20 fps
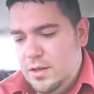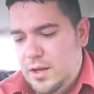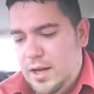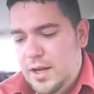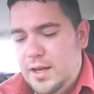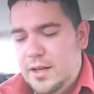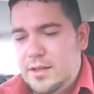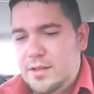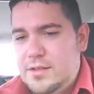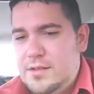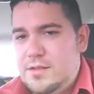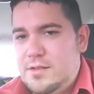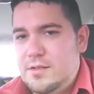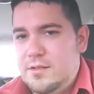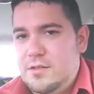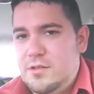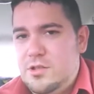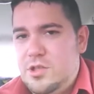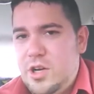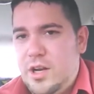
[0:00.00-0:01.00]
as
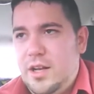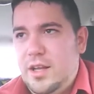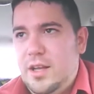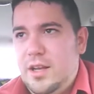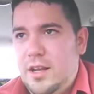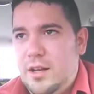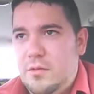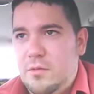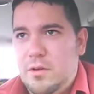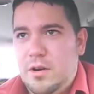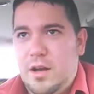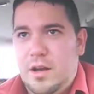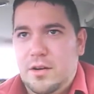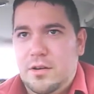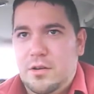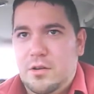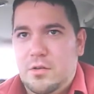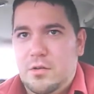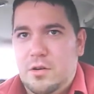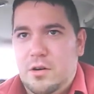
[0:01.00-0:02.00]
Jenny and
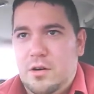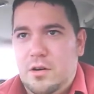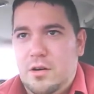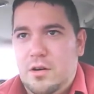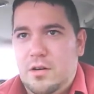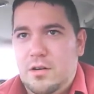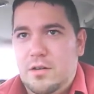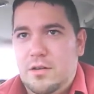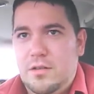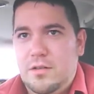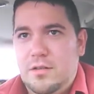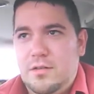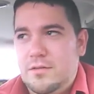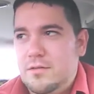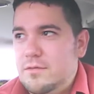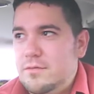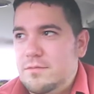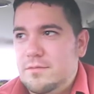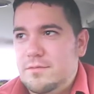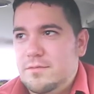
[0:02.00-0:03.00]
Redondo are
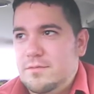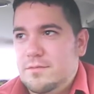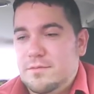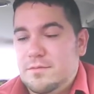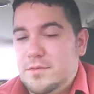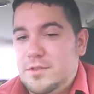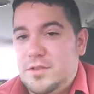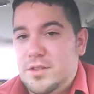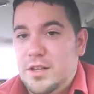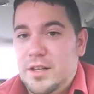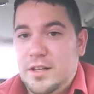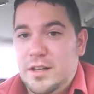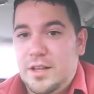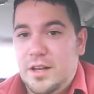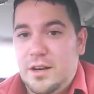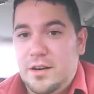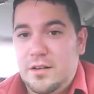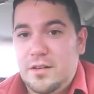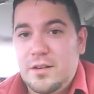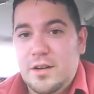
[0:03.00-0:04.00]
sitting
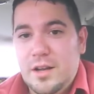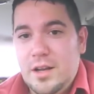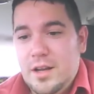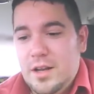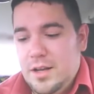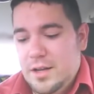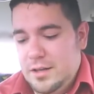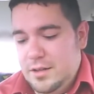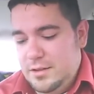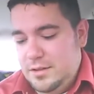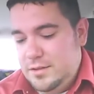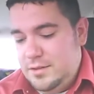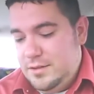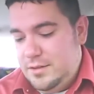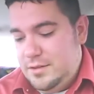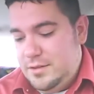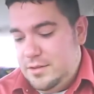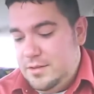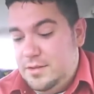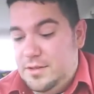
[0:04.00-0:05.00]
there,
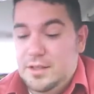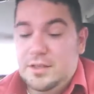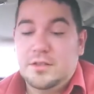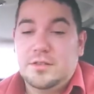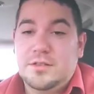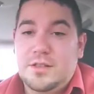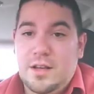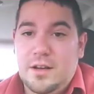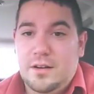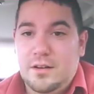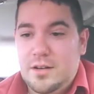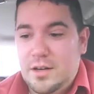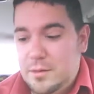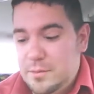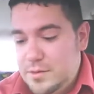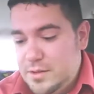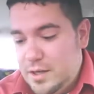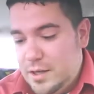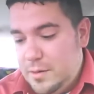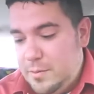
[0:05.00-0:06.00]
Dillsdale
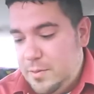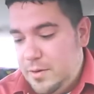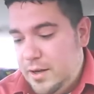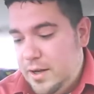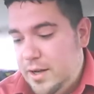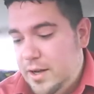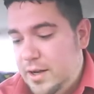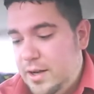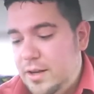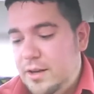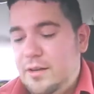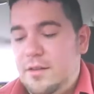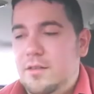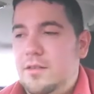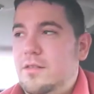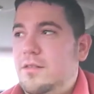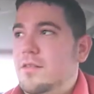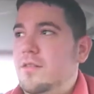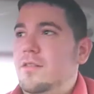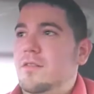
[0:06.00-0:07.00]
comes up
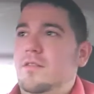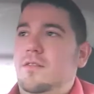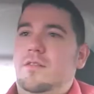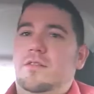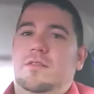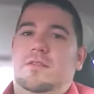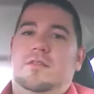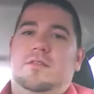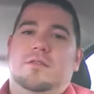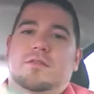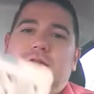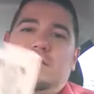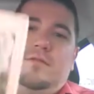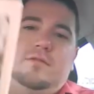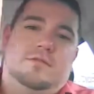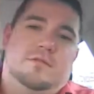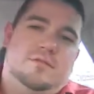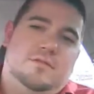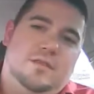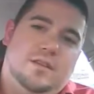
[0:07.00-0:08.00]
and
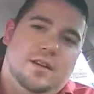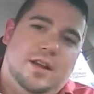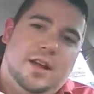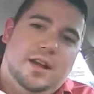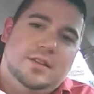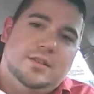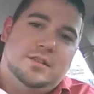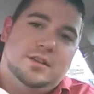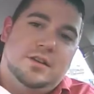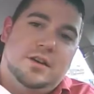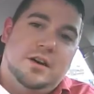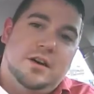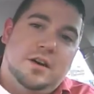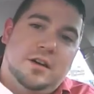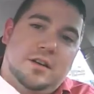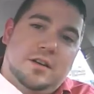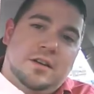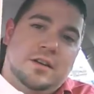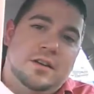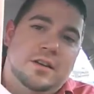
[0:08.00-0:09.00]
has a
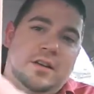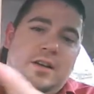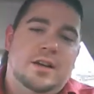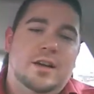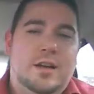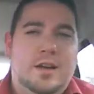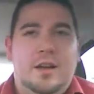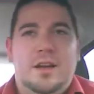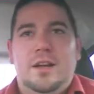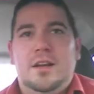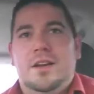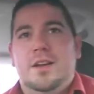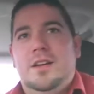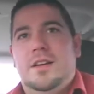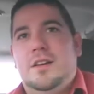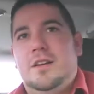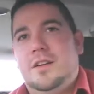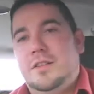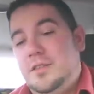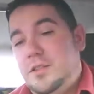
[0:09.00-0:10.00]
gun,
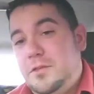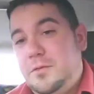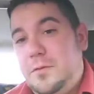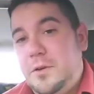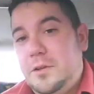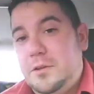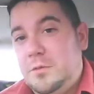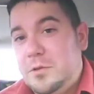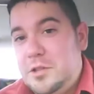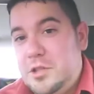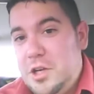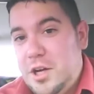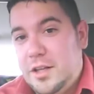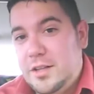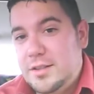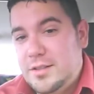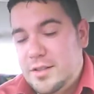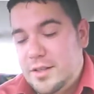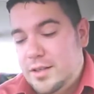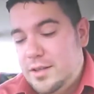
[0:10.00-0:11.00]
because he's filled with
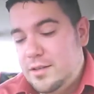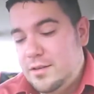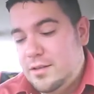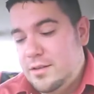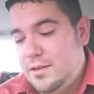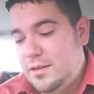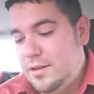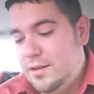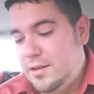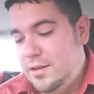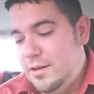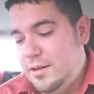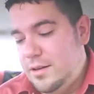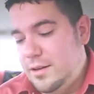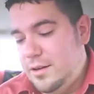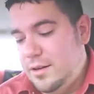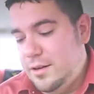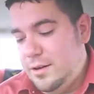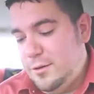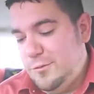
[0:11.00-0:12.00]
jealousy.
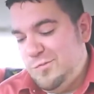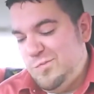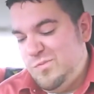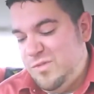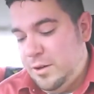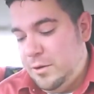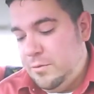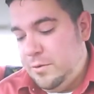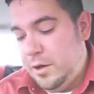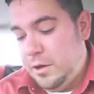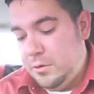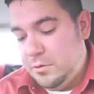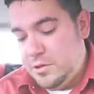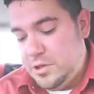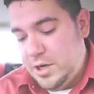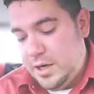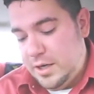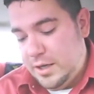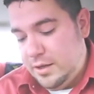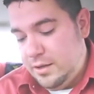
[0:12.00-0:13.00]
He followed
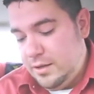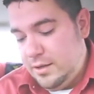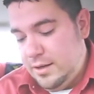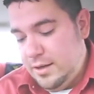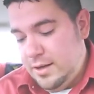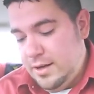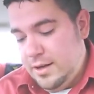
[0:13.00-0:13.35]
Jenny,